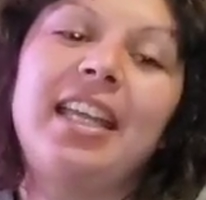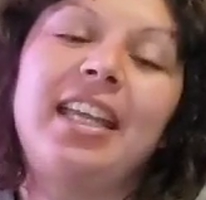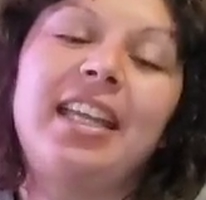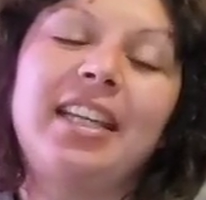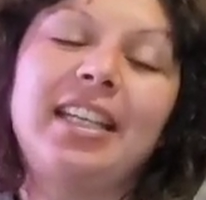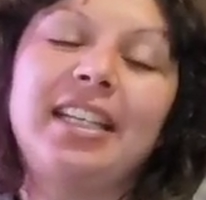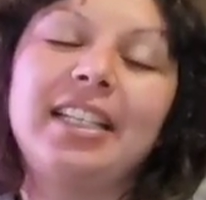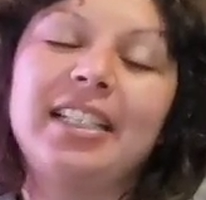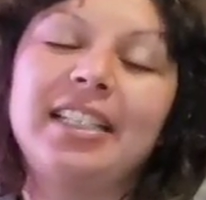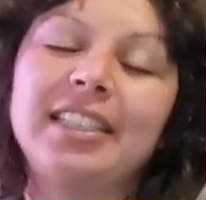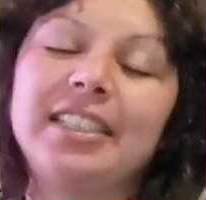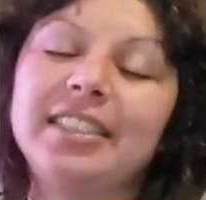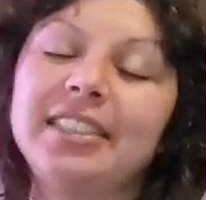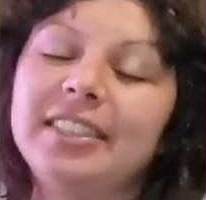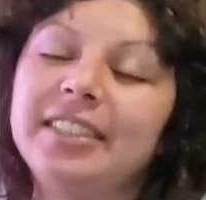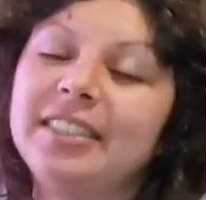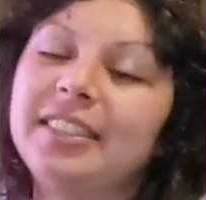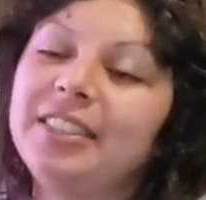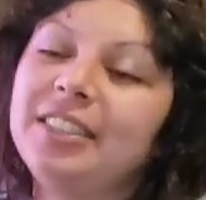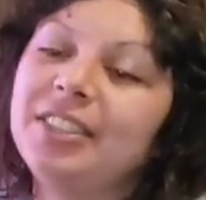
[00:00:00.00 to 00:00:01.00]

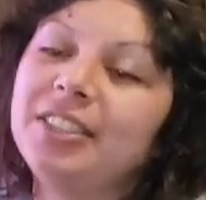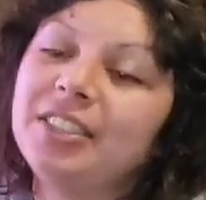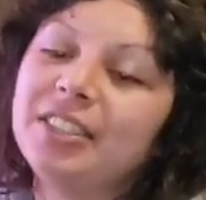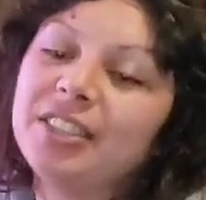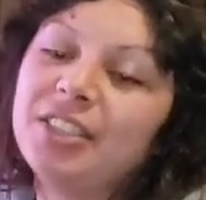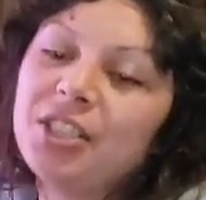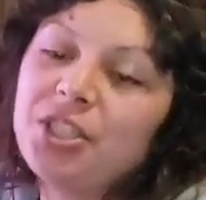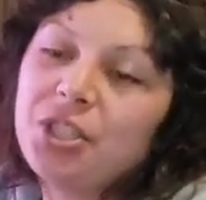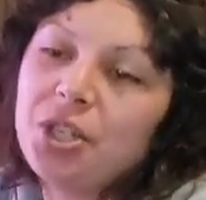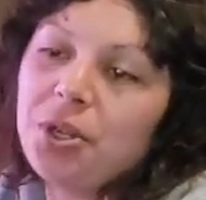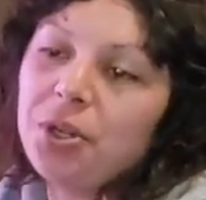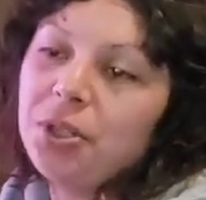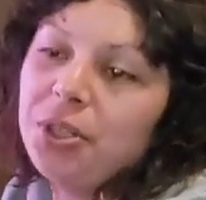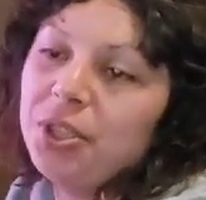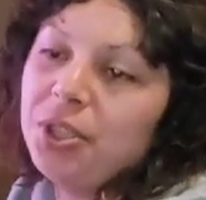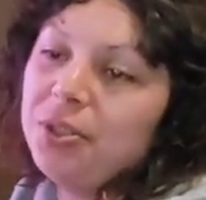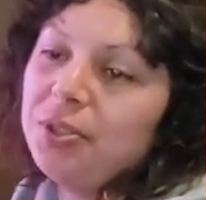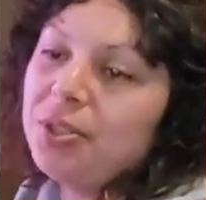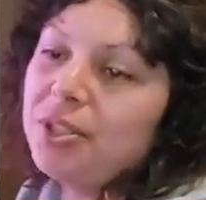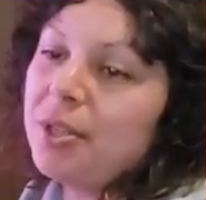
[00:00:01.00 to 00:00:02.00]
and show
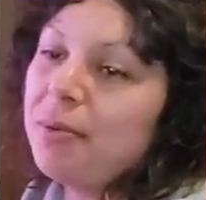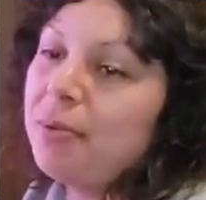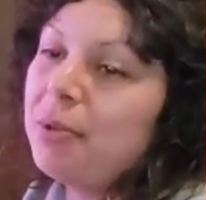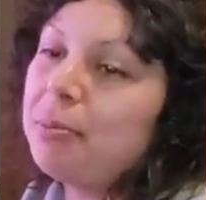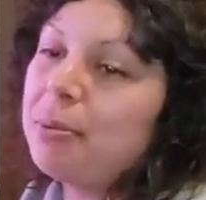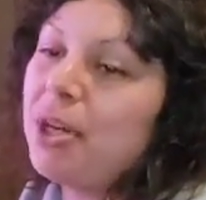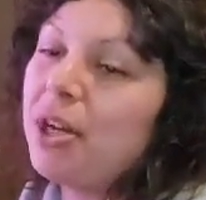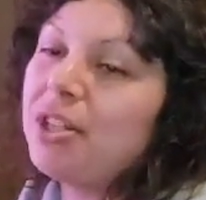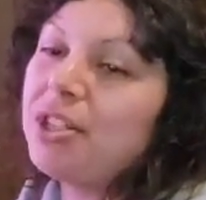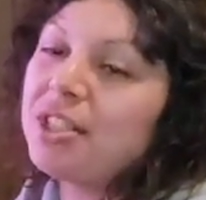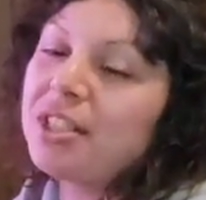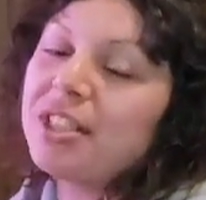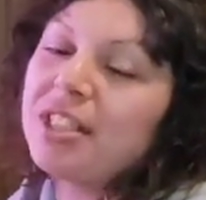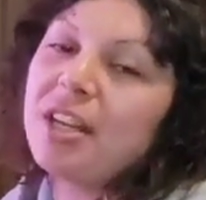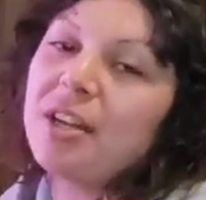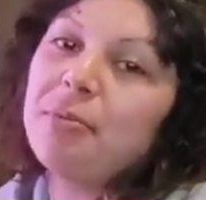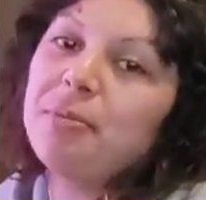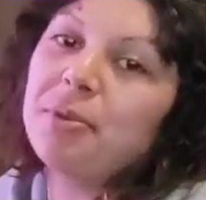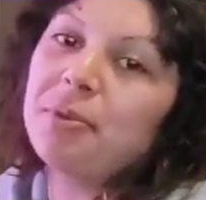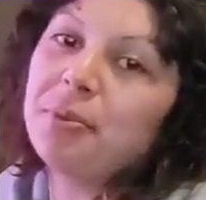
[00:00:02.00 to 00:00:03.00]
you some of the projects
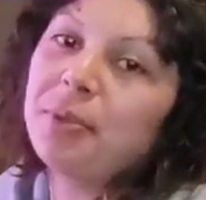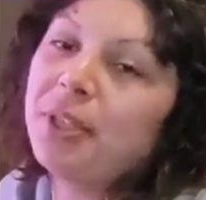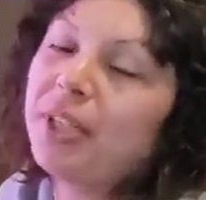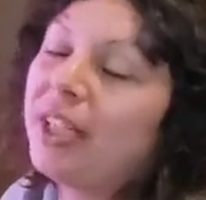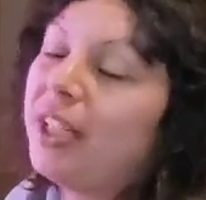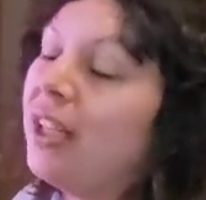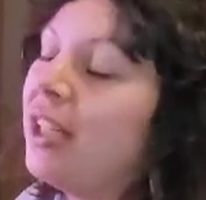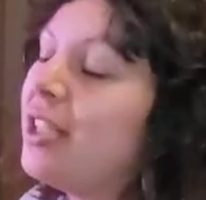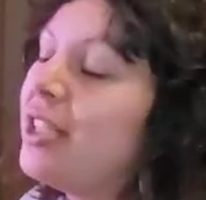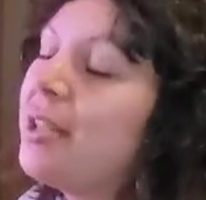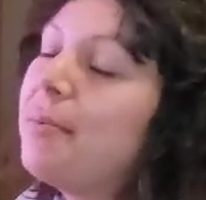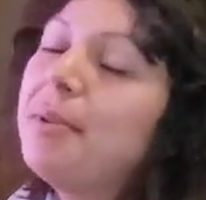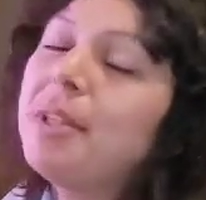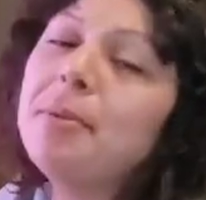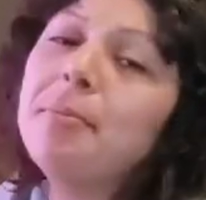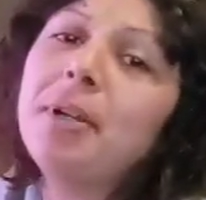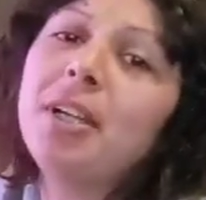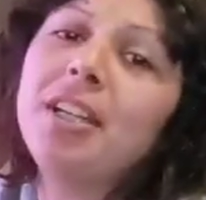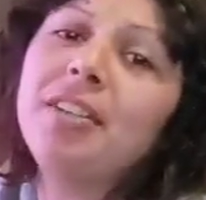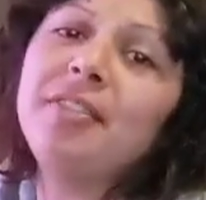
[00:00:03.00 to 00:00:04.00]
that I've been working on. Some of
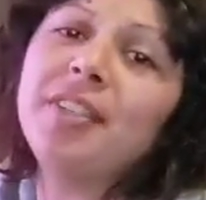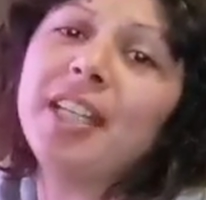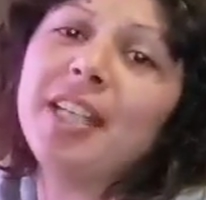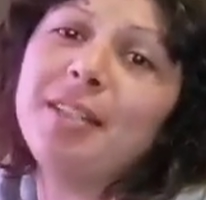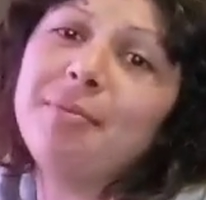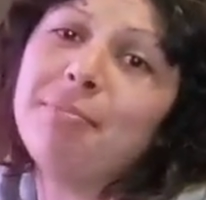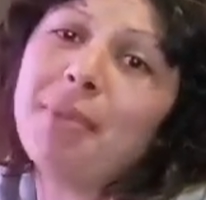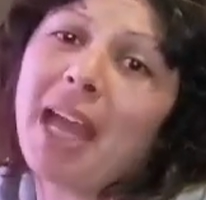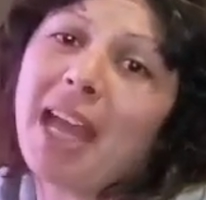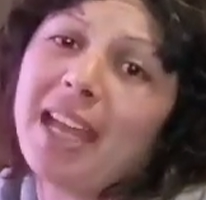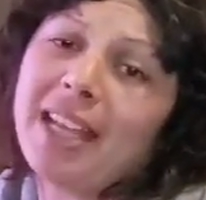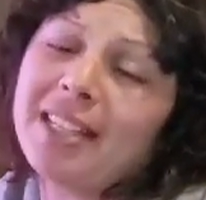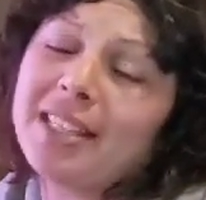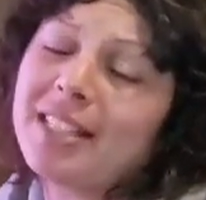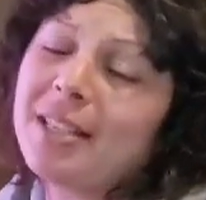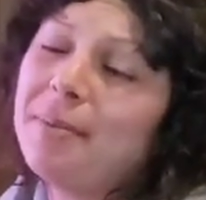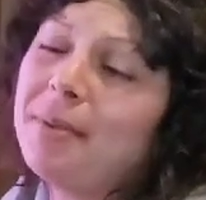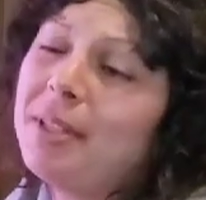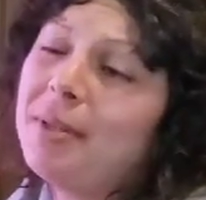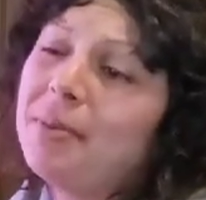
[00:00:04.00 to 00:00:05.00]
them aren't even in bags.
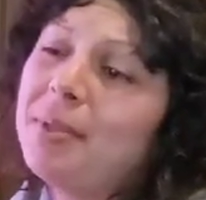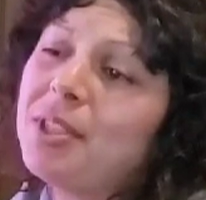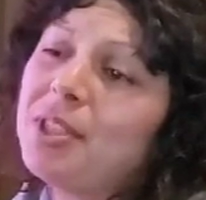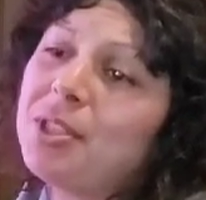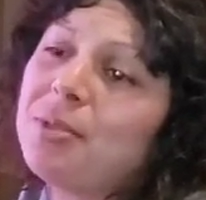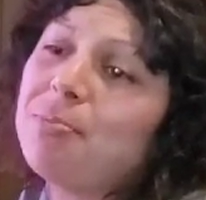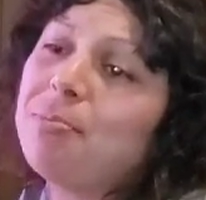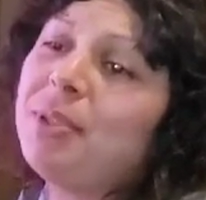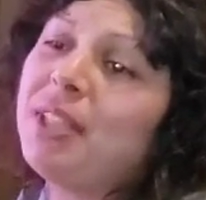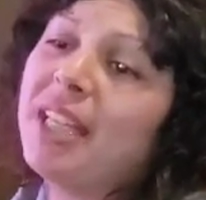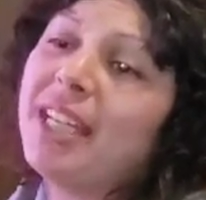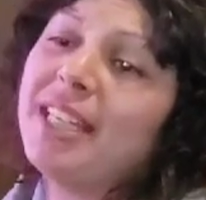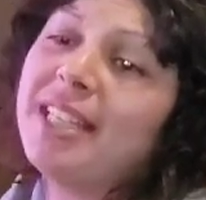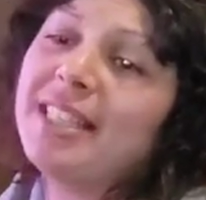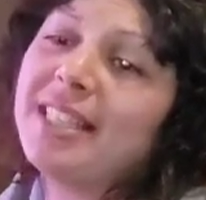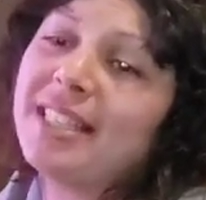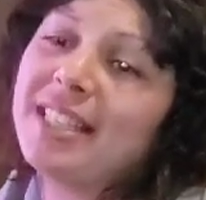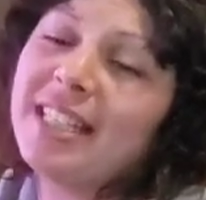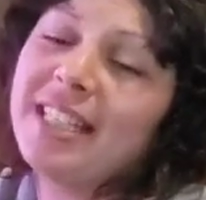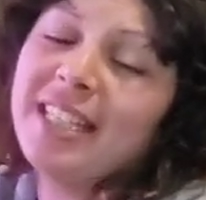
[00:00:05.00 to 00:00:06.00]
Some of them are just
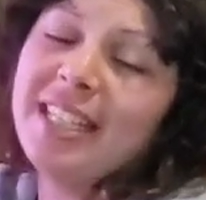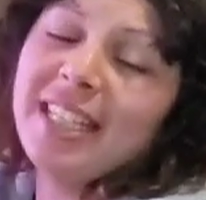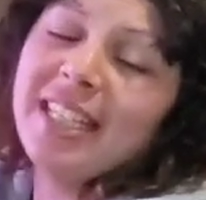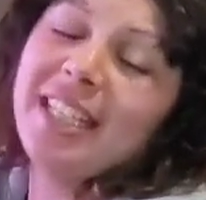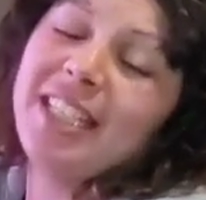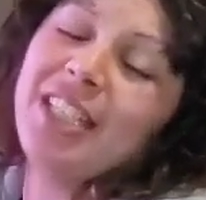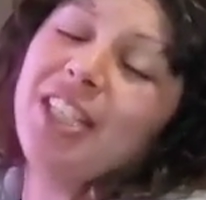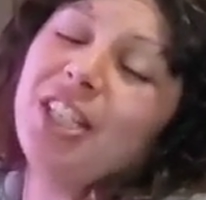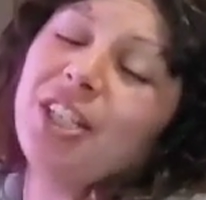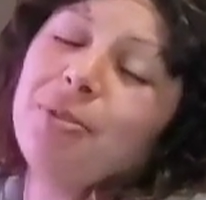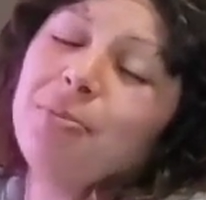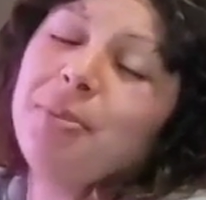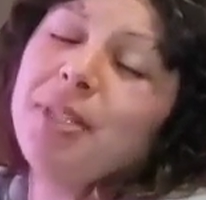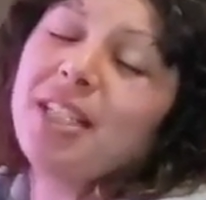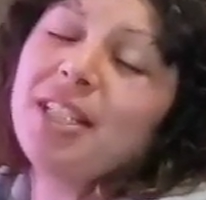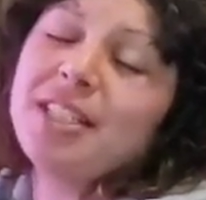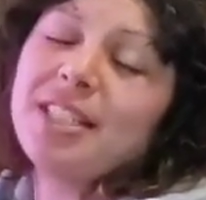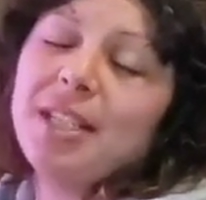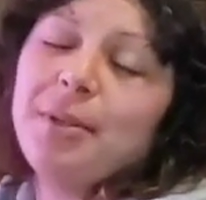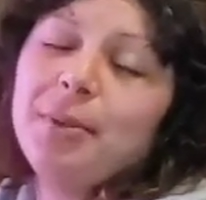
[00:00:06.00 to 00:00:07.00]
placed here
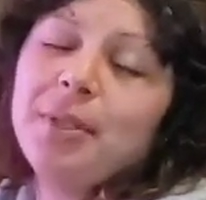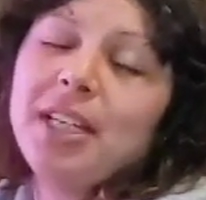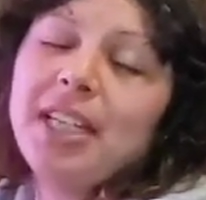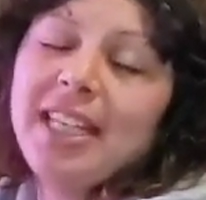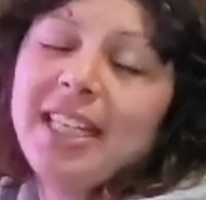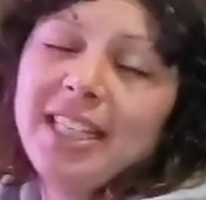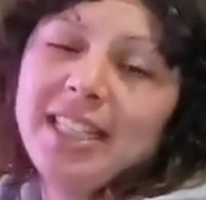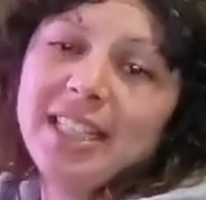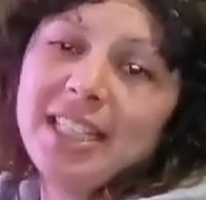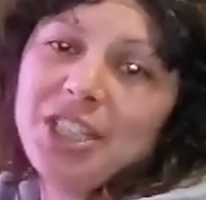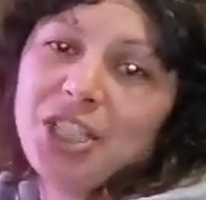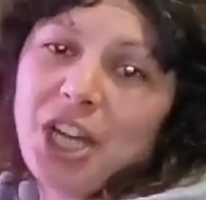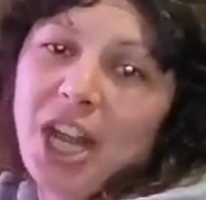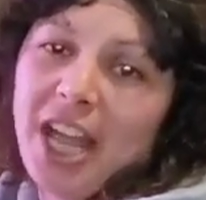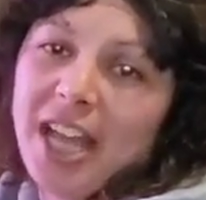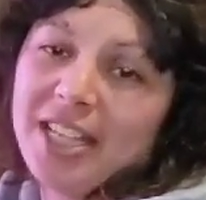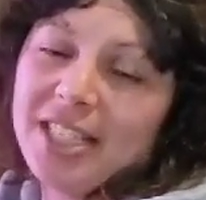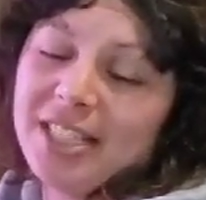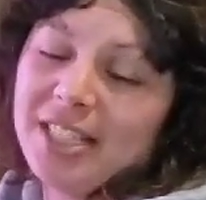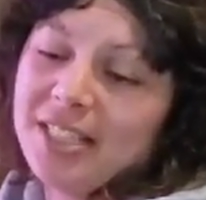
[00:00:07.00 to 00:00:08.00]
because they were in the
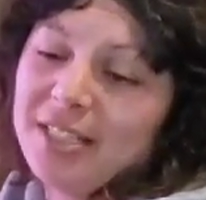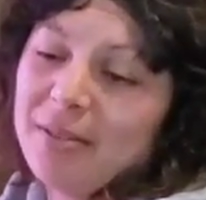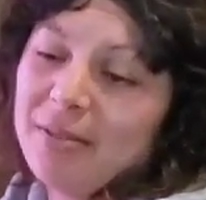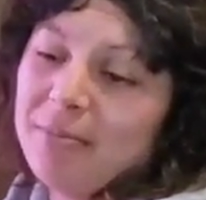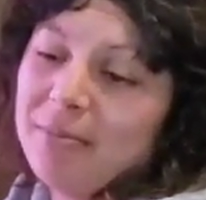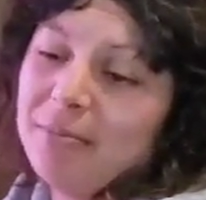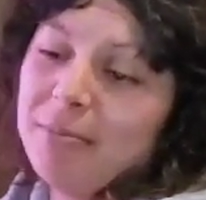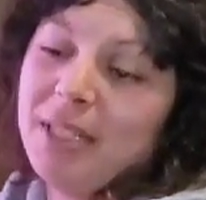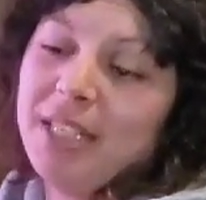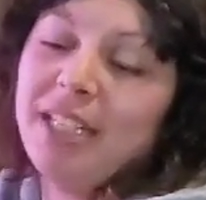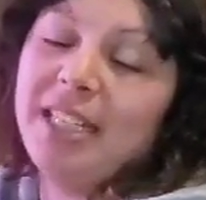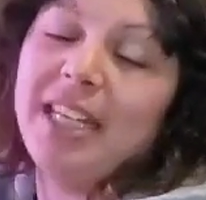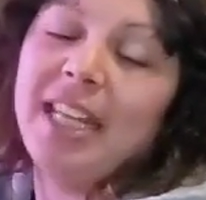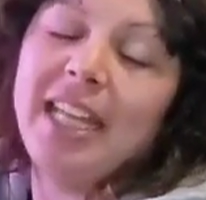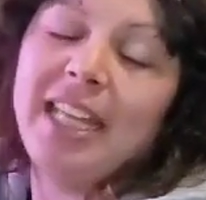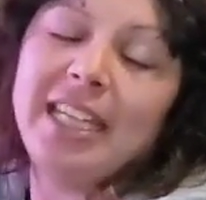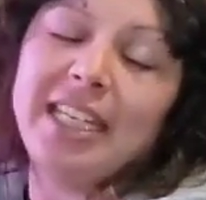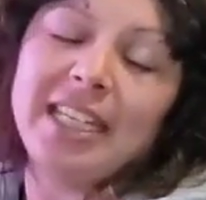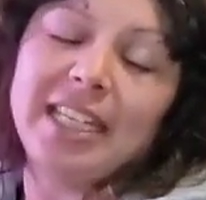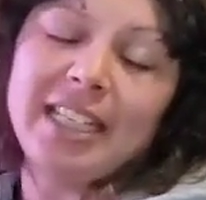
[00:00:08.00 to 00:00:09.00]
chest being
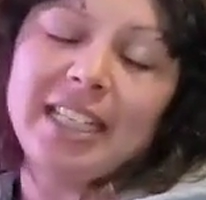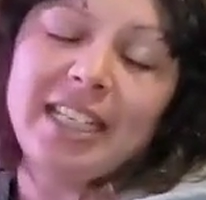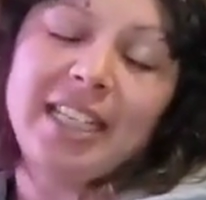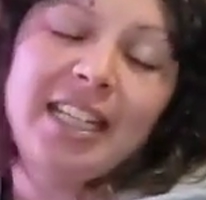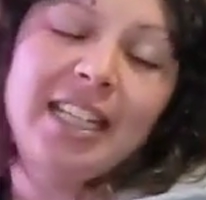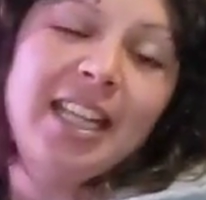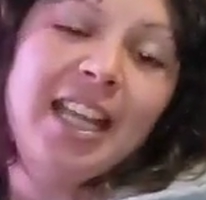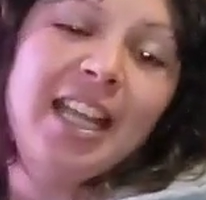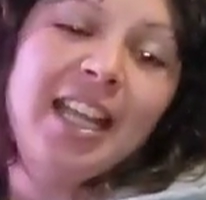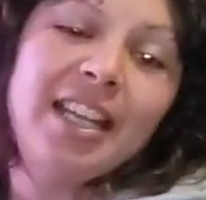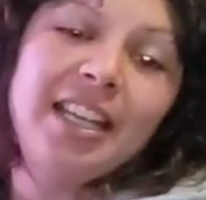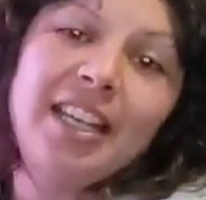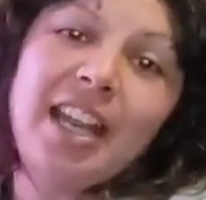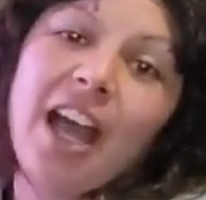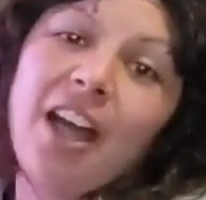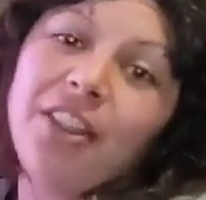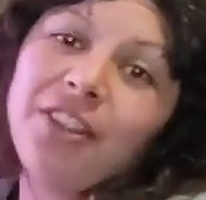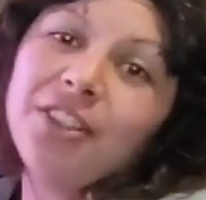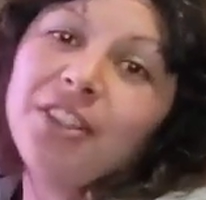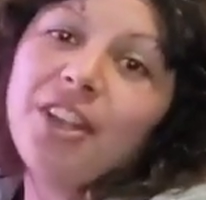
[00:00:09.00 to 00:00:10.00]
hidden.
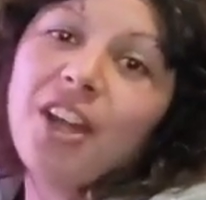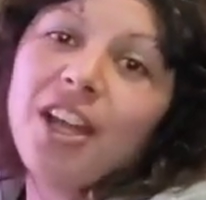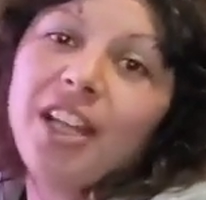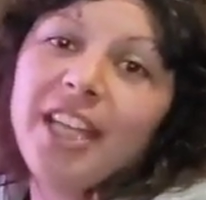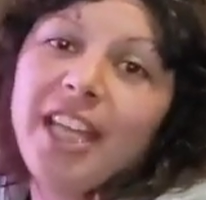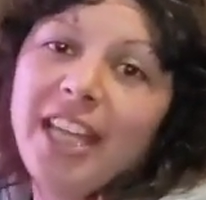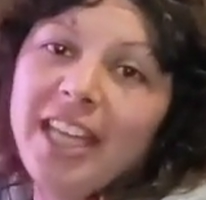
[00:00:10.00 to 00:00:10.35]
Now they're not